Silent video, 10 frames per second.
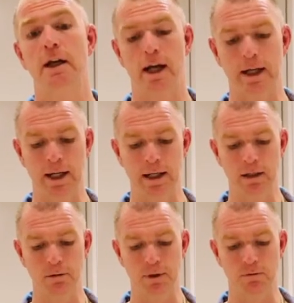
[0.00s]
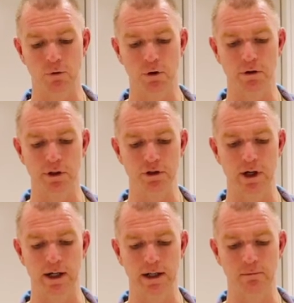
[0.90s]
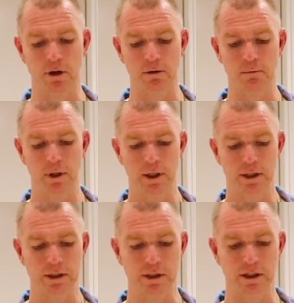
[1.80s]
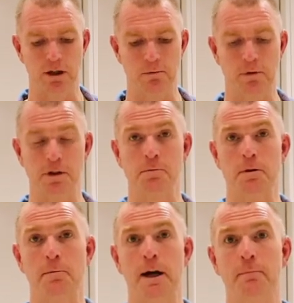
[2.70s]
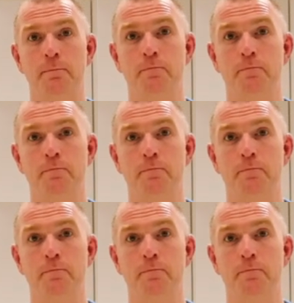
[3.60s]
Again, a little bit of water in a tray down the bottom just to help crispen them up.